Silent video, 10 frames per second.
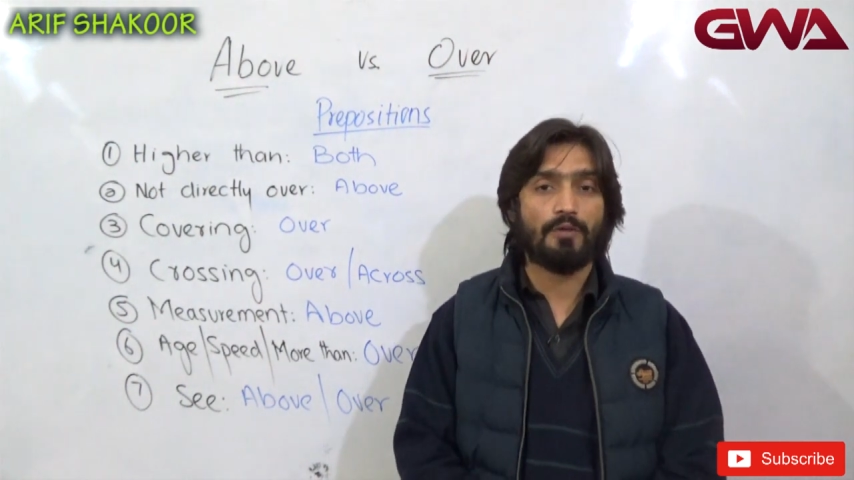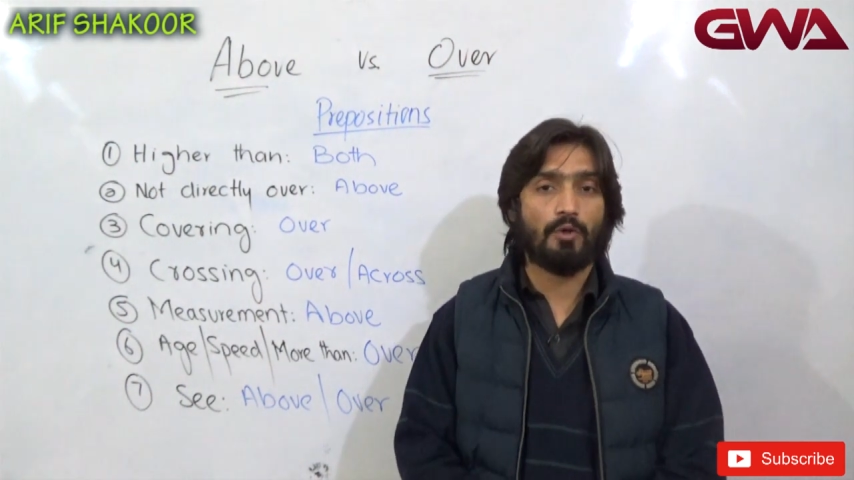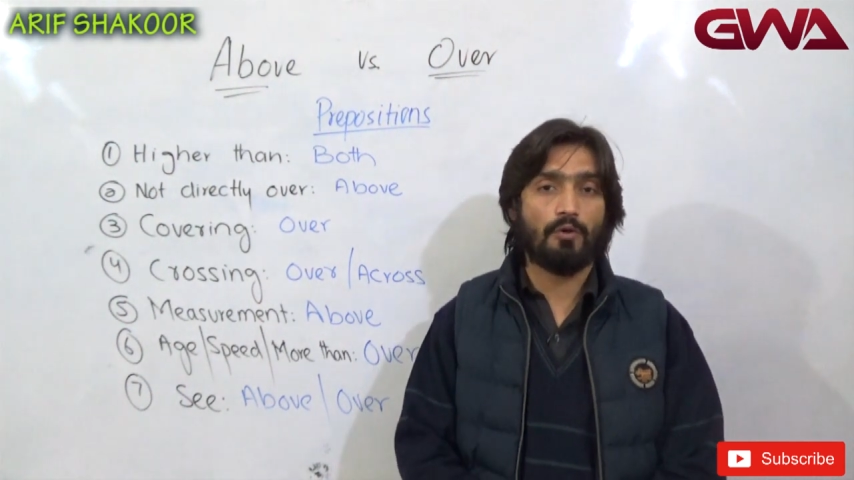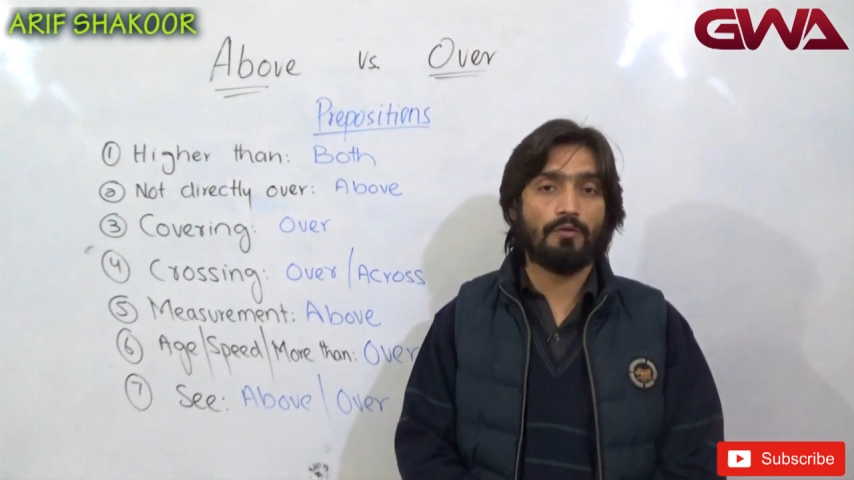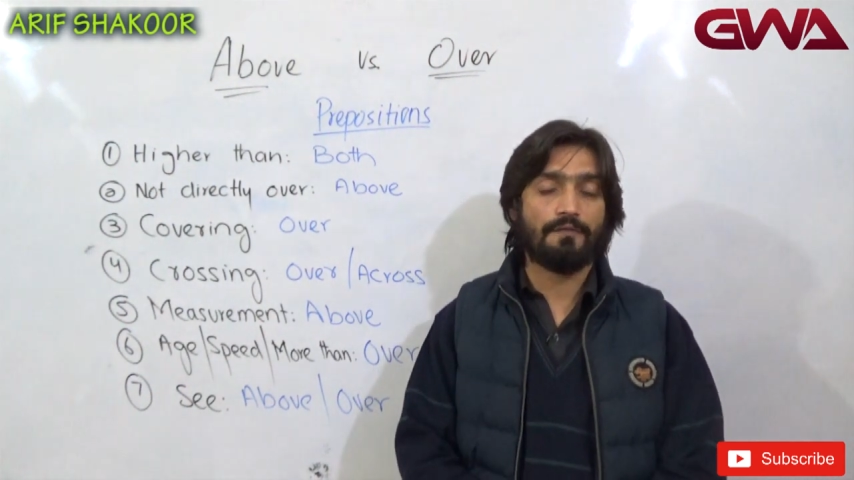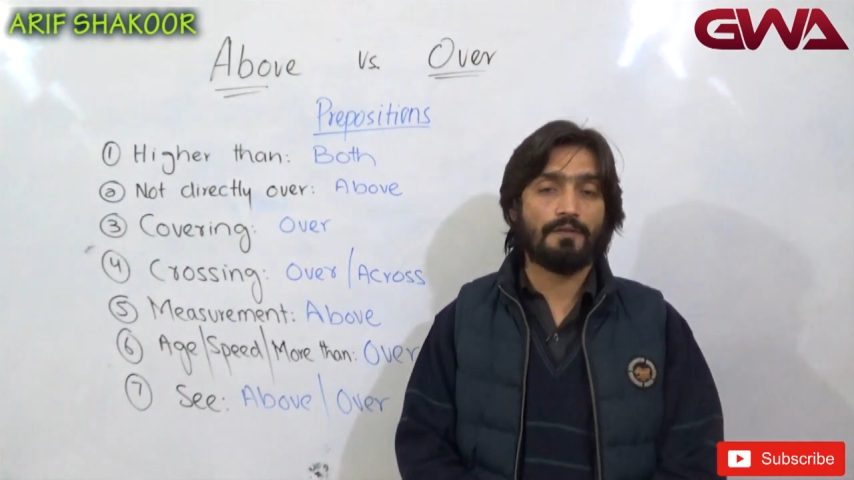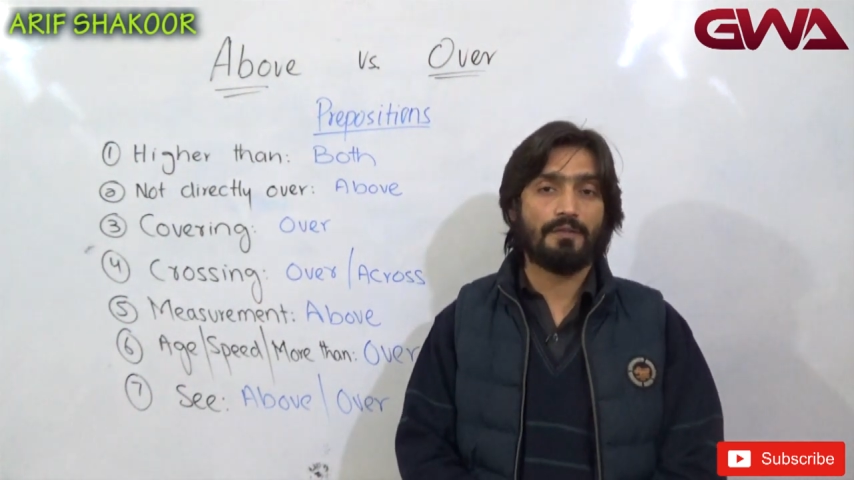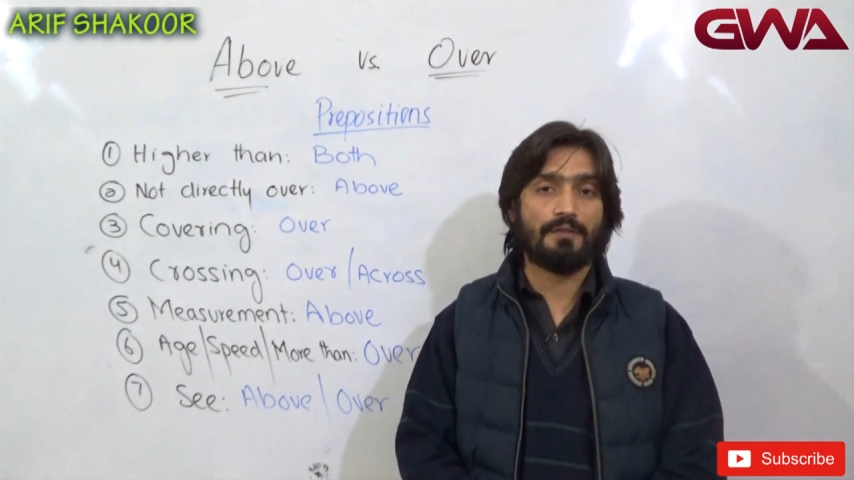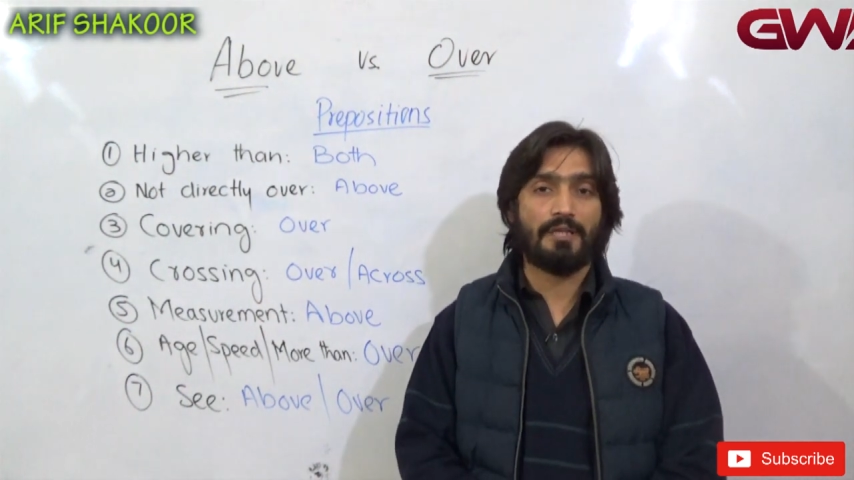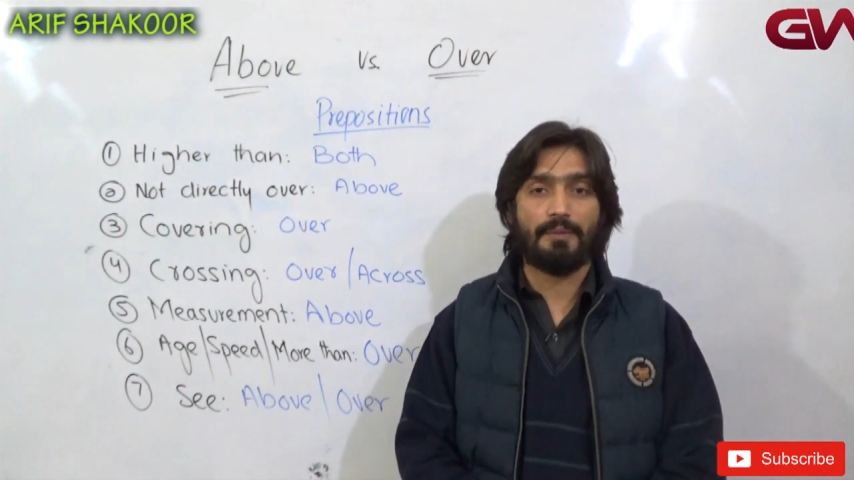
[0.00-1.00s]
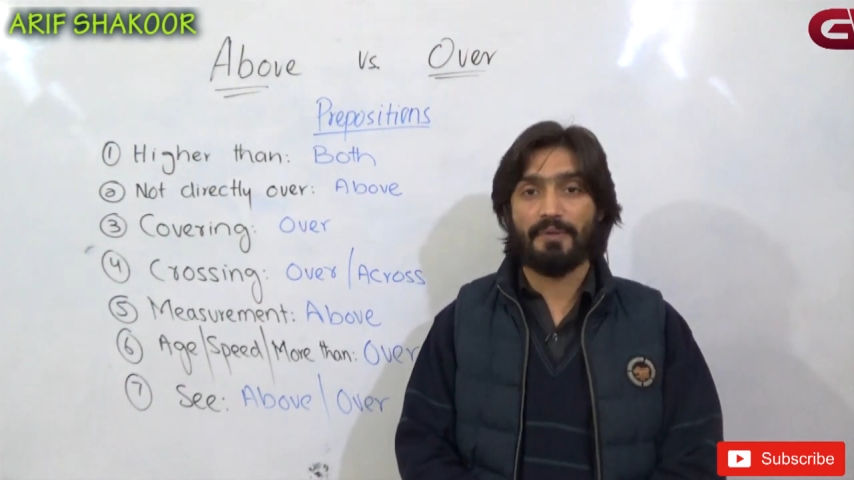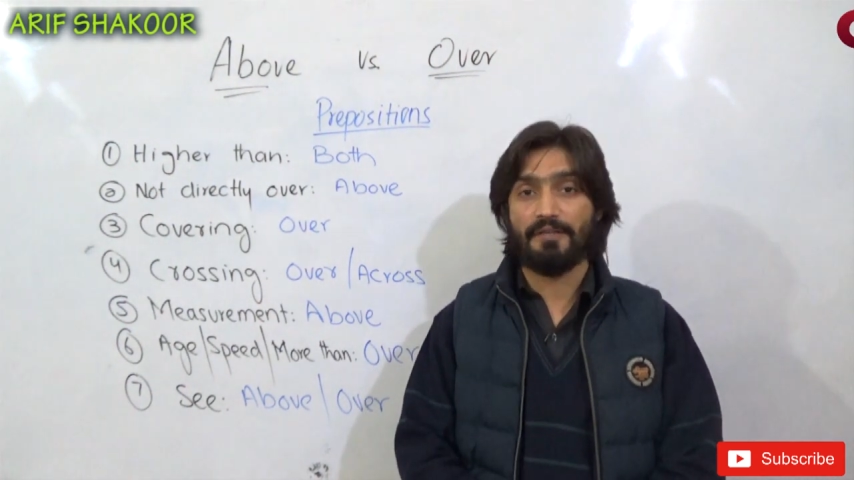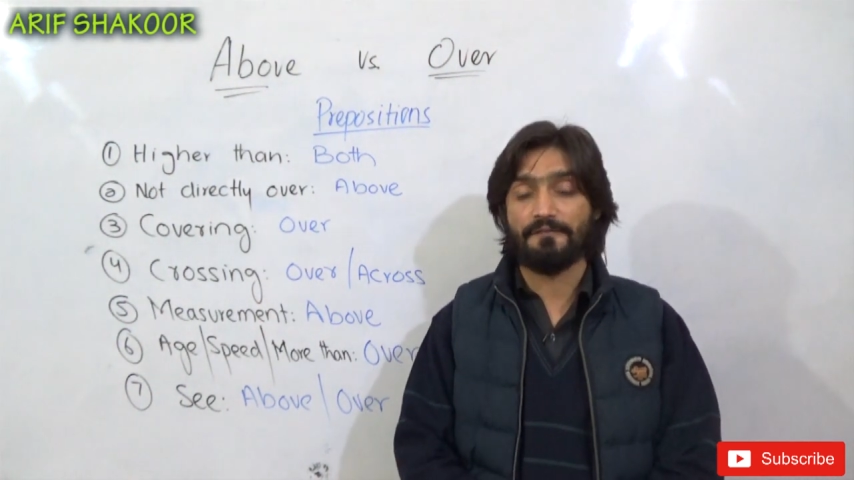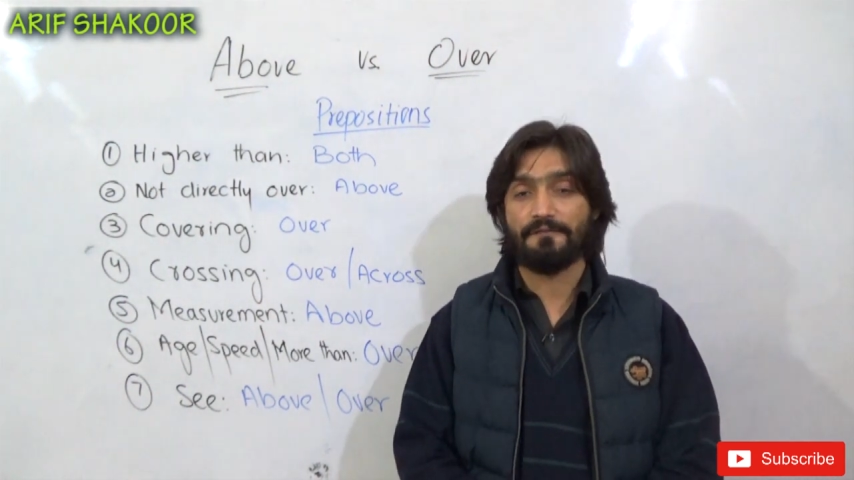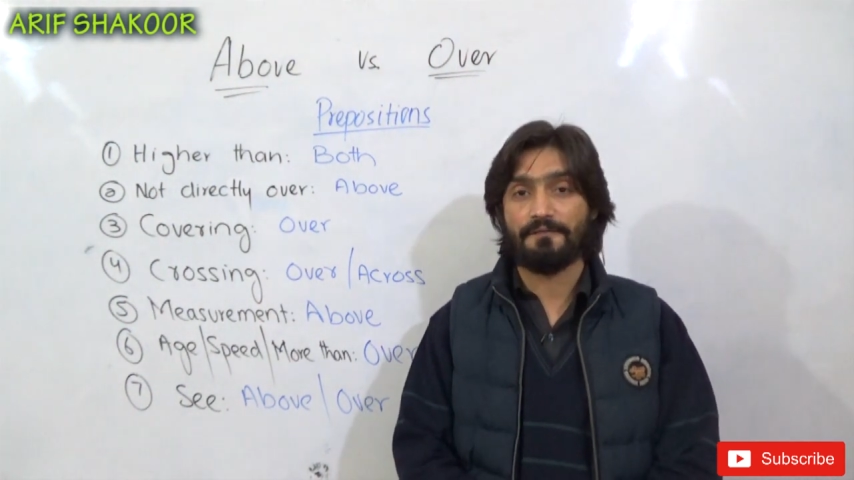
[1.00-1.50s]
over,
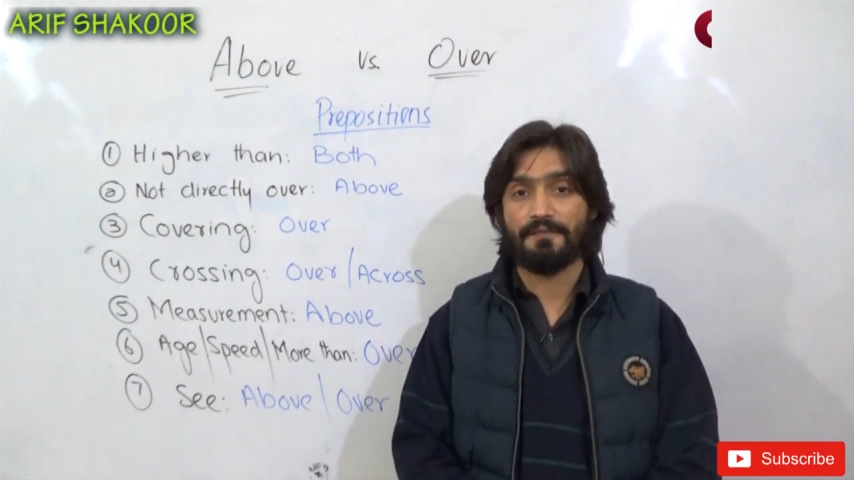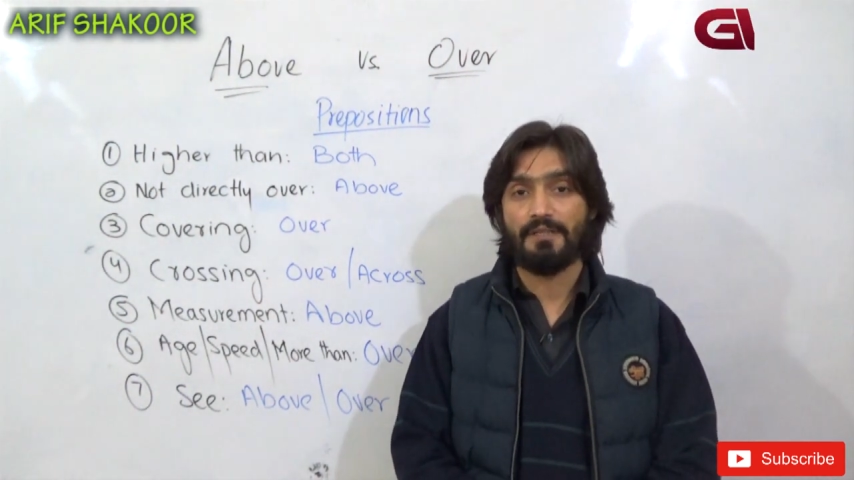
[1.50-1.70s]
above,